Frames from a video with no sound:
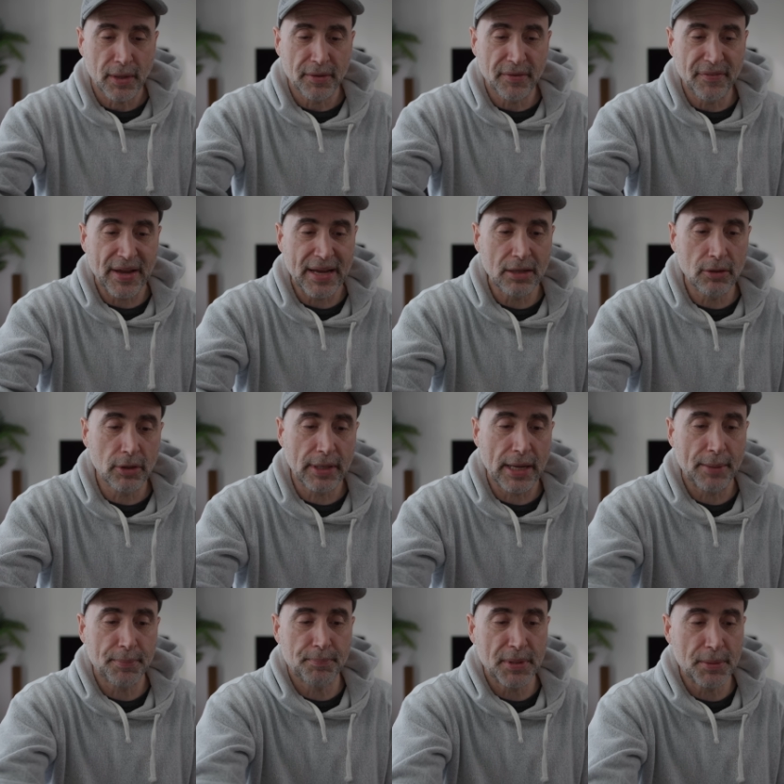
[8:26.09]
they look
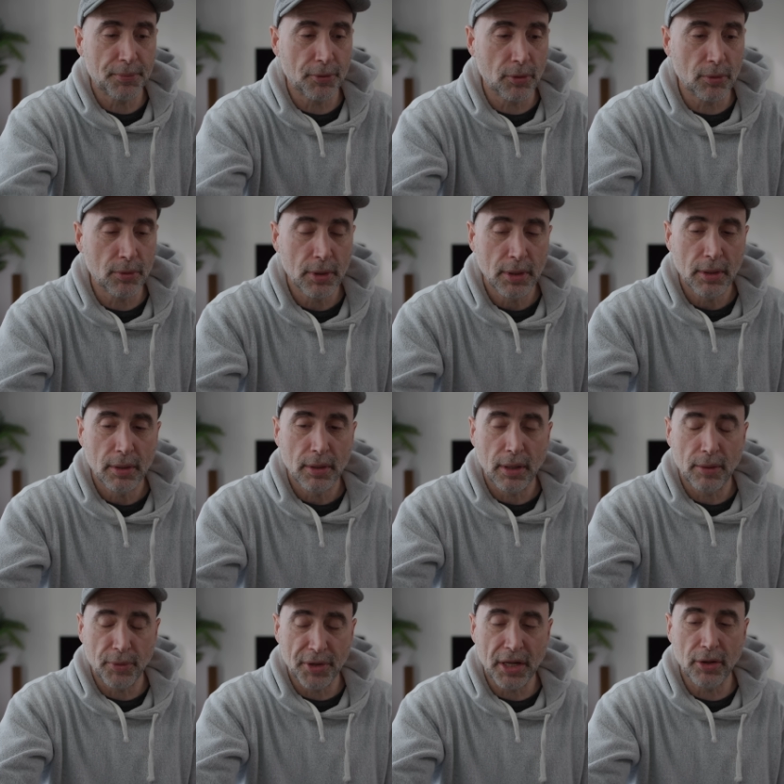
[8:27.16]
at people,
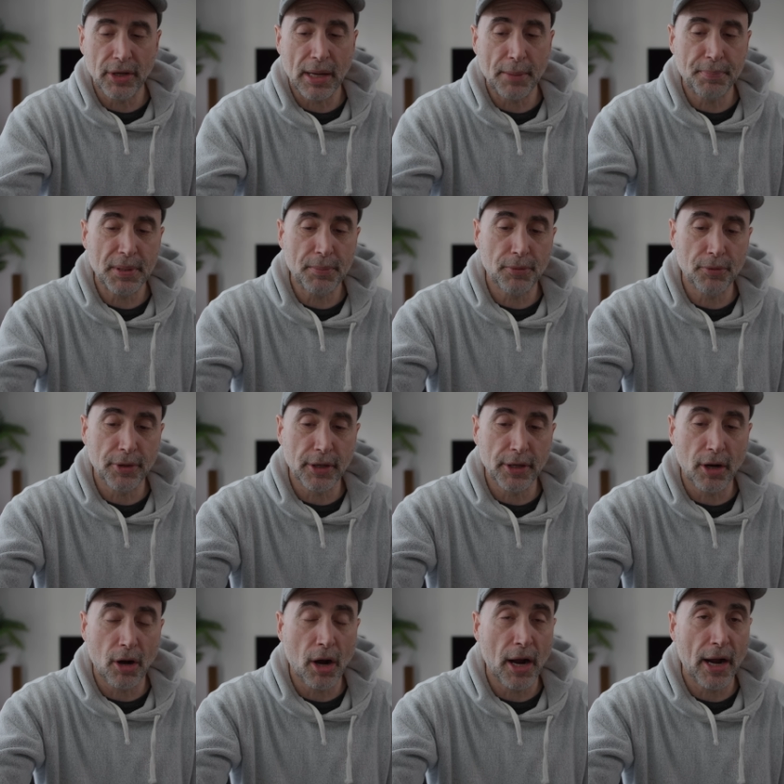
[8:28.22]
when they look at people they're going
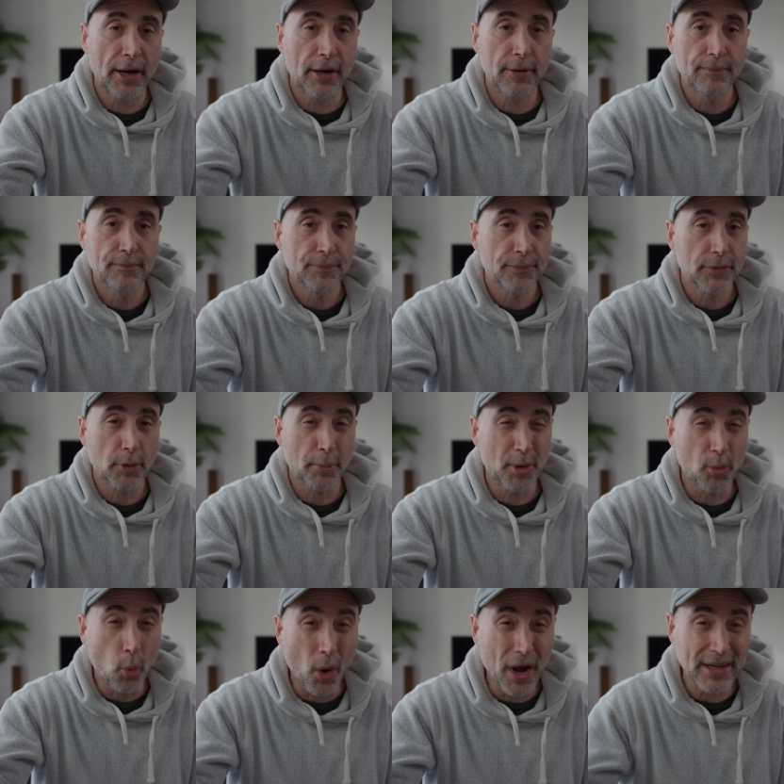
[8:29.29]
to hire, no
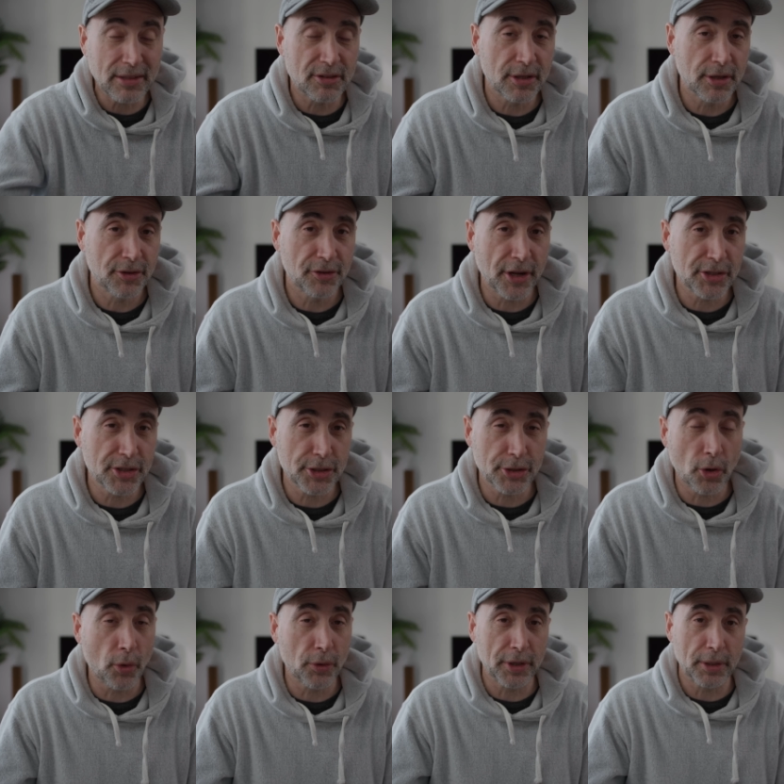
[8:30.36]
matter what, it's not just
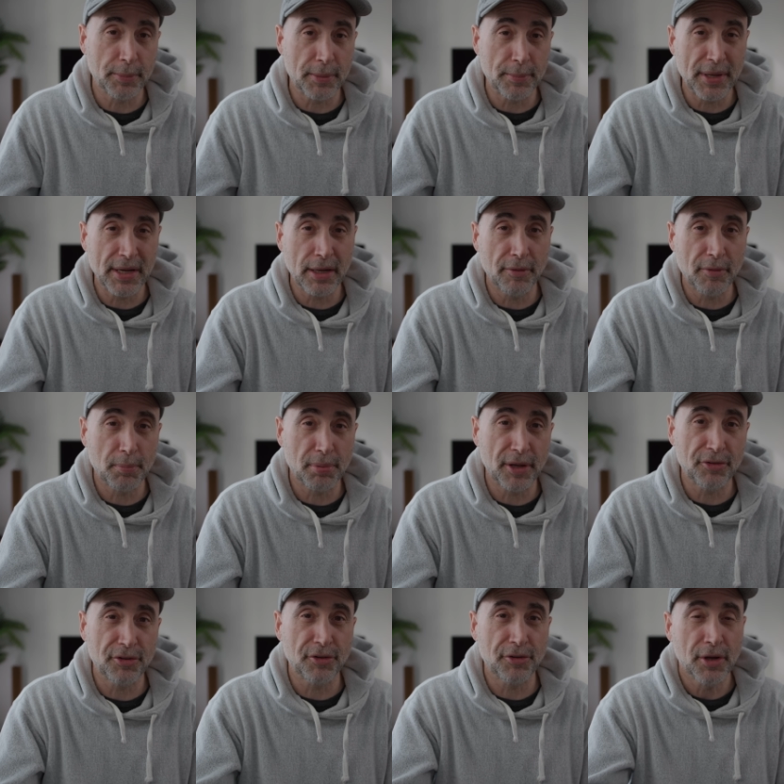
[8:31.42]
coding, but many other
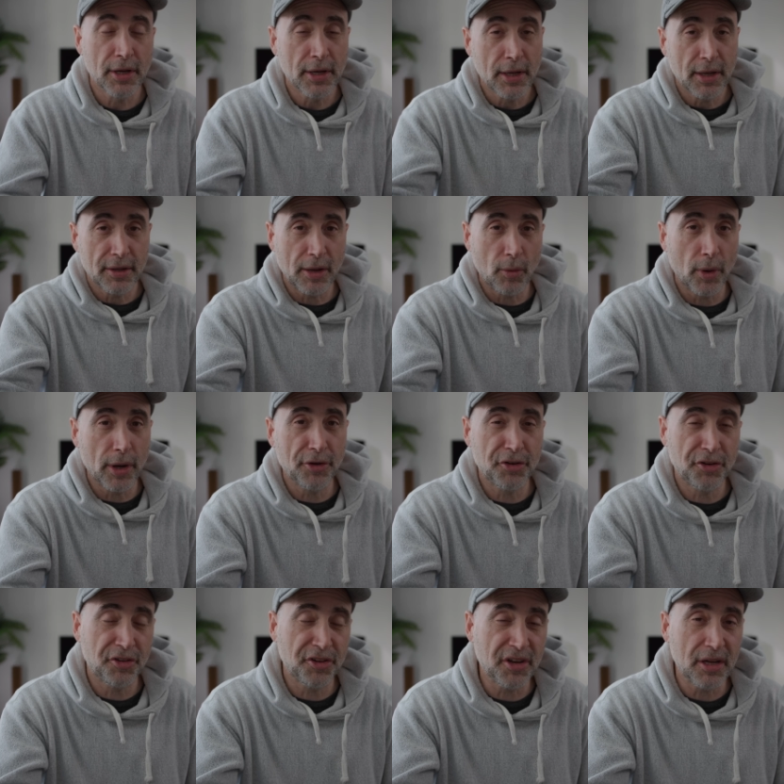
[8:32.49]
places, they want to
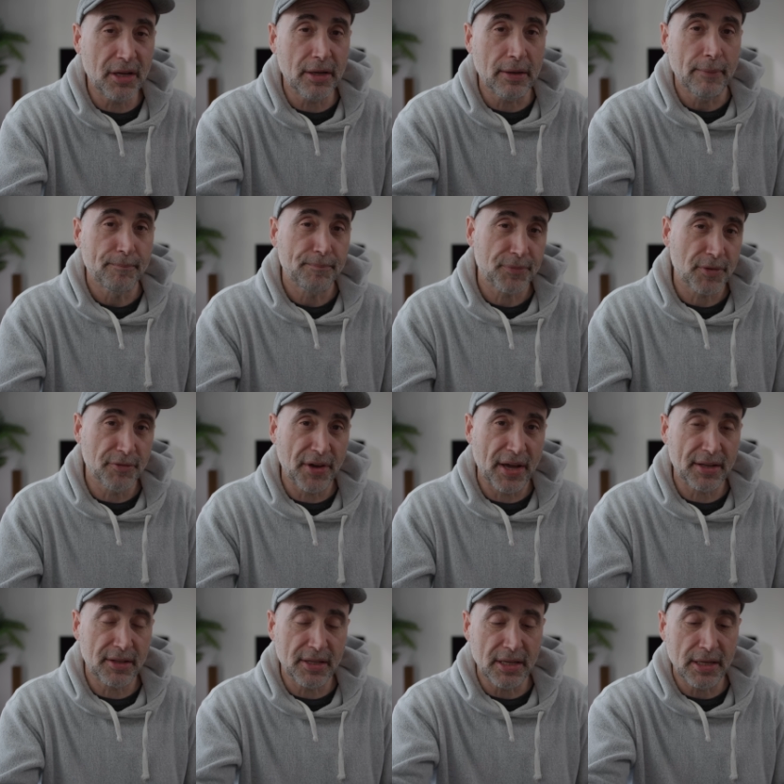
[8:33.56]
see
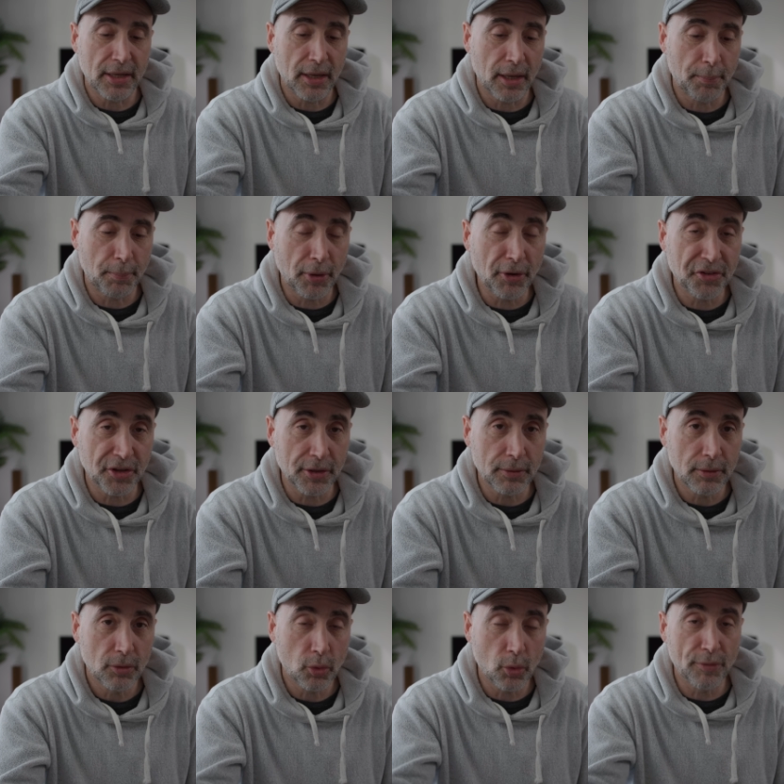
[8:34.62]
that the uh,
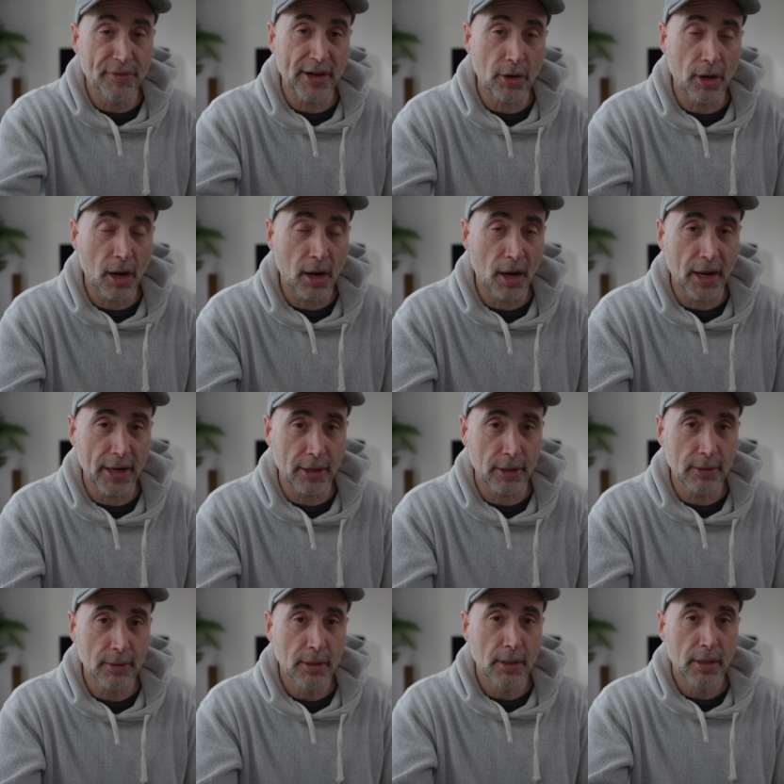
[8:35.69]
person who they'll hire